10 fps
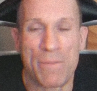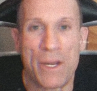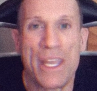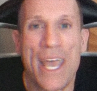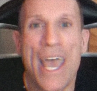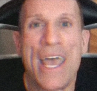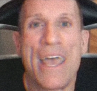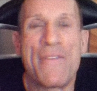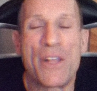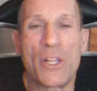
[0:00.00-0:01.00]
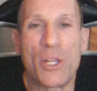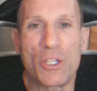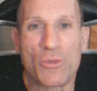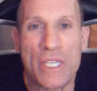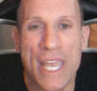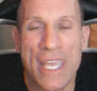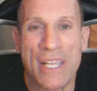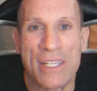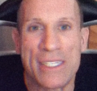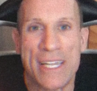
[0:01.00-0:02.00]
But if it looks
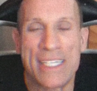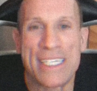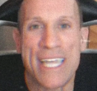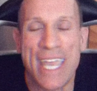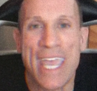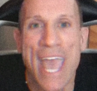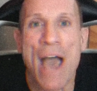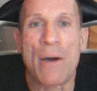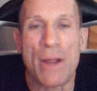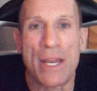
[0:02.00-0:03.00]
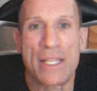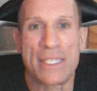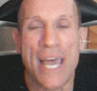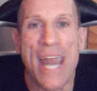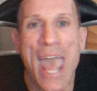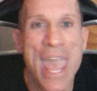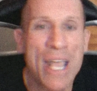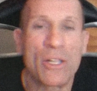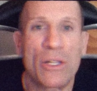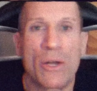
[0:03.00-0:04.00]
ridiculous and it's sticking out and it's got an
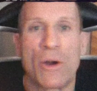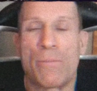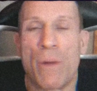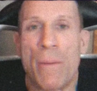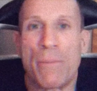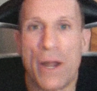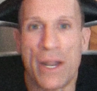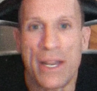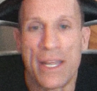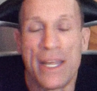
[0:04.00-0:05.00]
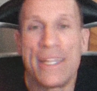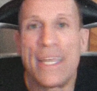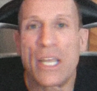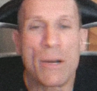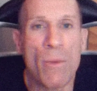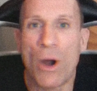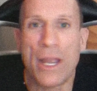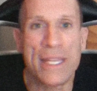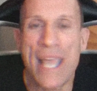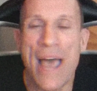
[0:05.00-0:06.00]
angle or a bump on it, they're going to mark
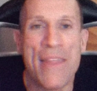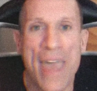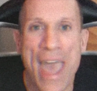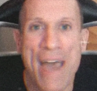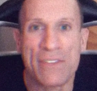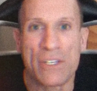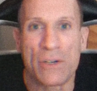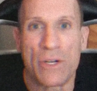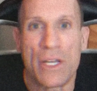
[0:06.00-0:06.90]
it down. They have to.